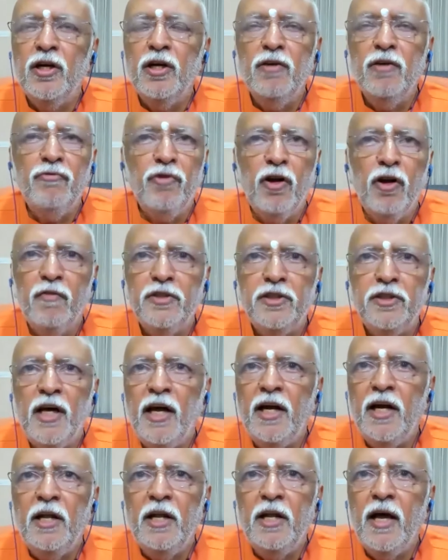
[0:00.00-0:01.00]
earn for our
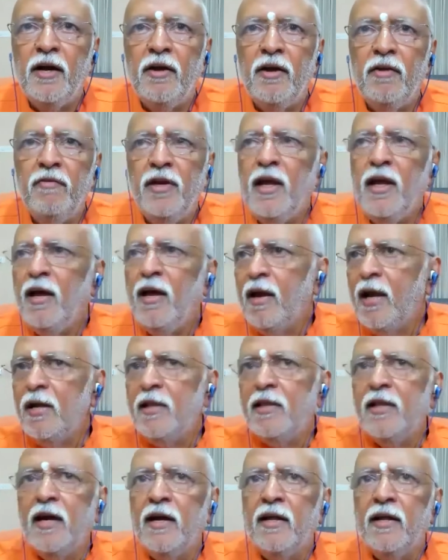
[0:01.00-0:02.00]
charity activity. I
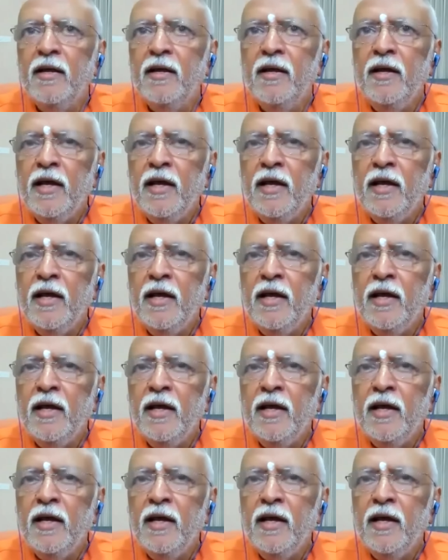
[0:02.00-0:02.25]
write that.